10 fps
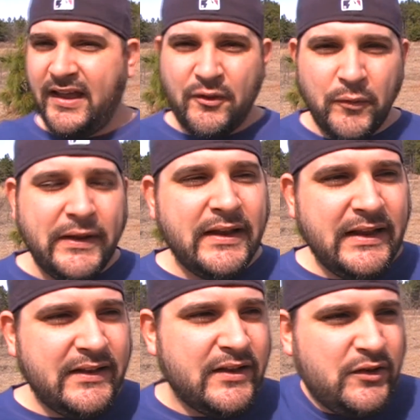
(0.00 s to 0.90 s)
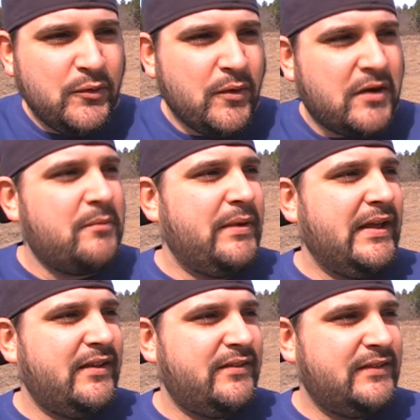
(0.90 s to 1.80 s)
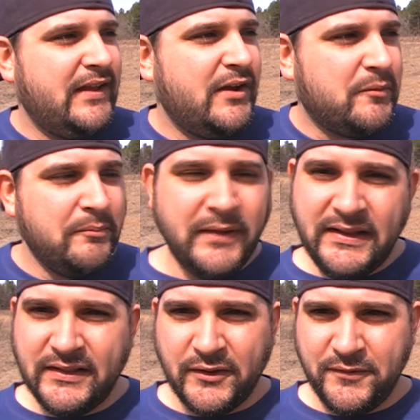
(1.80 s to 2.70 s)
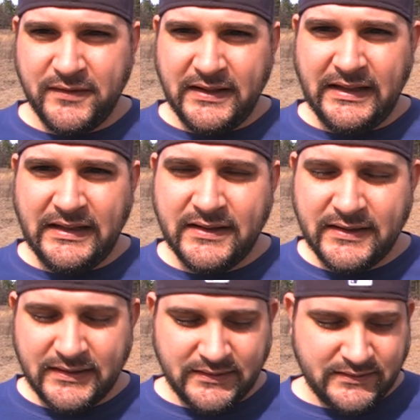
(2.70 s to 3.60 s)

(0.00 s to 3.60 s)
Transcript: and we need to do our best to help meet those needs